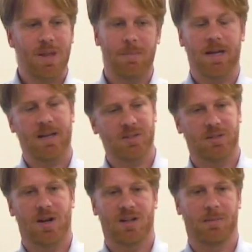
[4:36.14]
But as
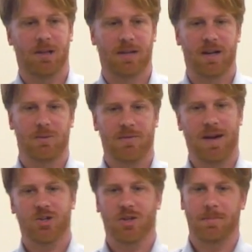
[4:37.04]
I'll talk about later, we've
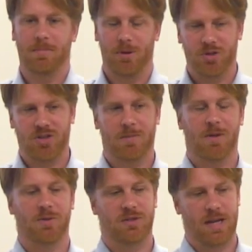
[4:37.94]
actually pushed some of
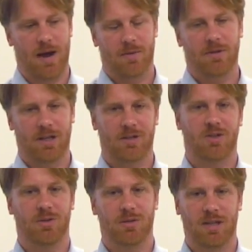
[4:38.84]
those down
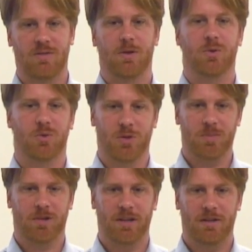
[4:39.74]
into the individual
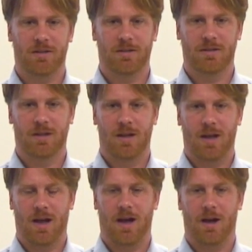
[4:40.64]
switch plane.
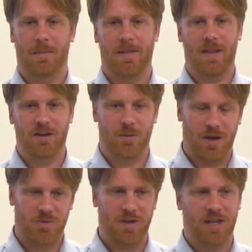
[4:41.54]
Um, and then you
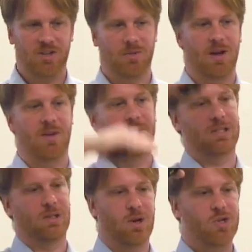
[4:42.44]
know, as we get to kind of
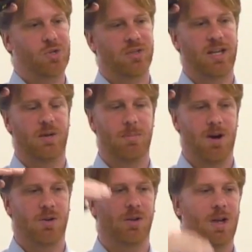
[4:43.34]
this larger scale
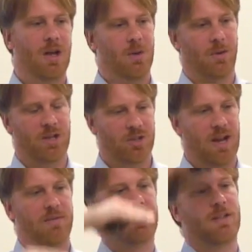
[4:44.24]
model, we'll
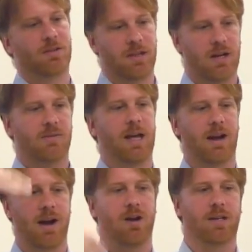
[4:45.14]
actually have another layer of
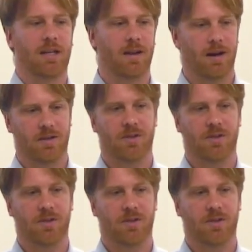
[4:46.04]
that hierarchy there.